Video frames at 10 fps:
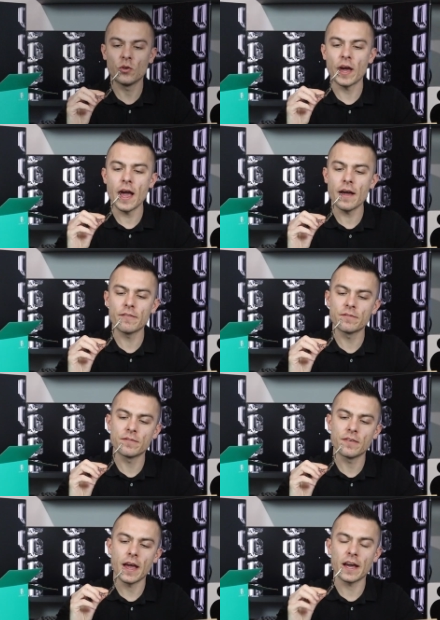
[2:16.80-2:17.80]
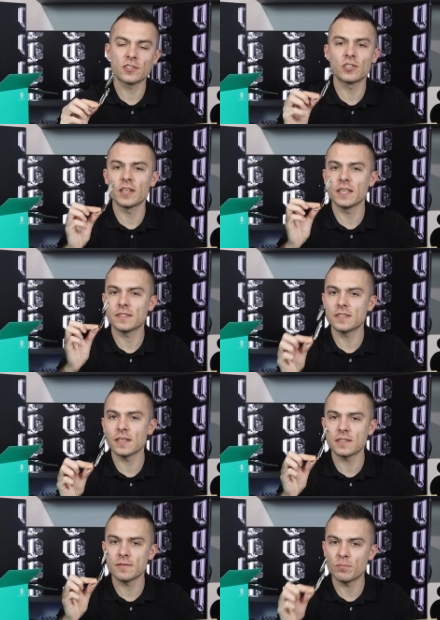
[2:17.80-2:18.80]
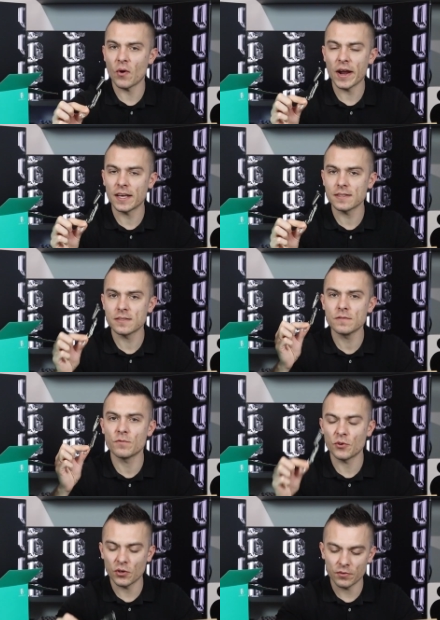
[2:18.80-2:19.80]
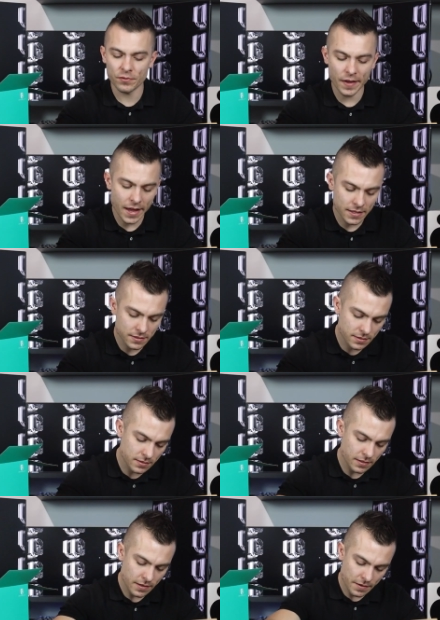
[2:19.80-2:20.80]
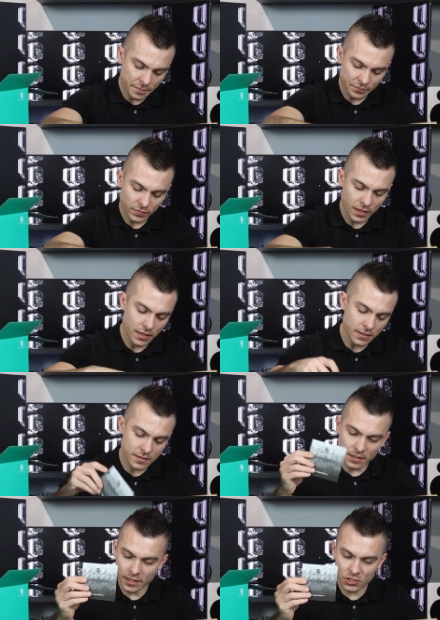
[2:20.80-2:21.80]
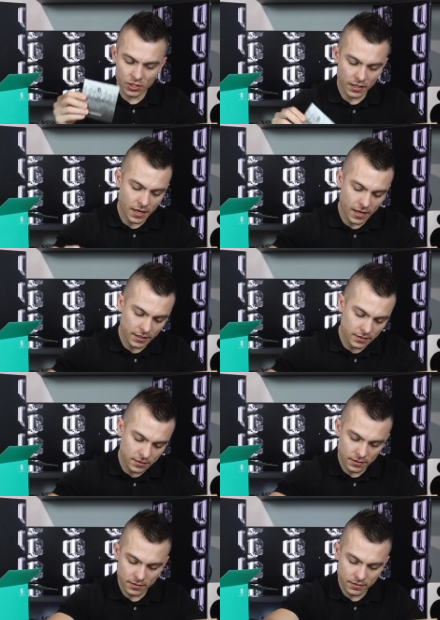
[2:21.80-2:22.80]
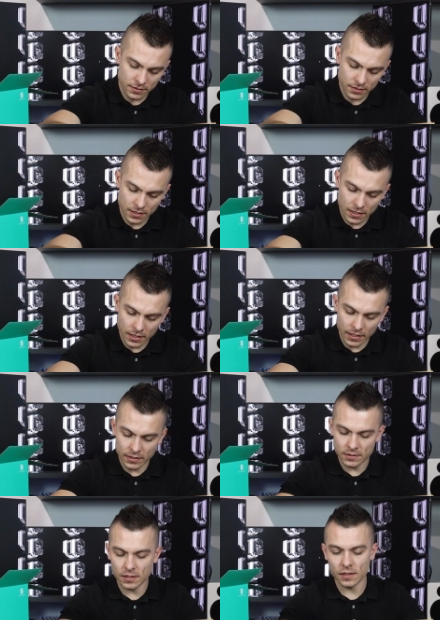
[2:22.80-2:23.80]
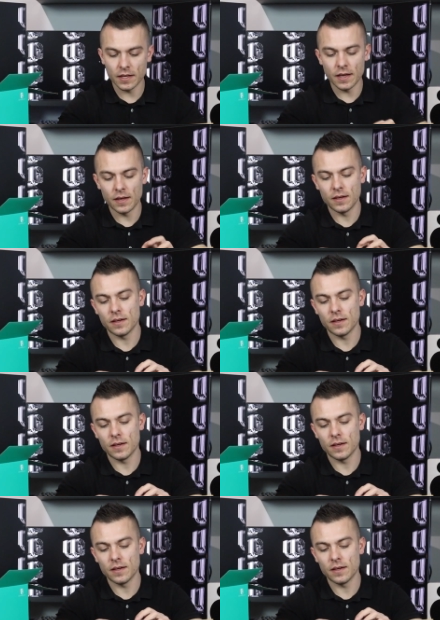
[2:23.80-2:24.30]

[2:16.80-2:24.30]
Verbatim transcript: You have actually 6 brackets for your fans, installation guide, Intel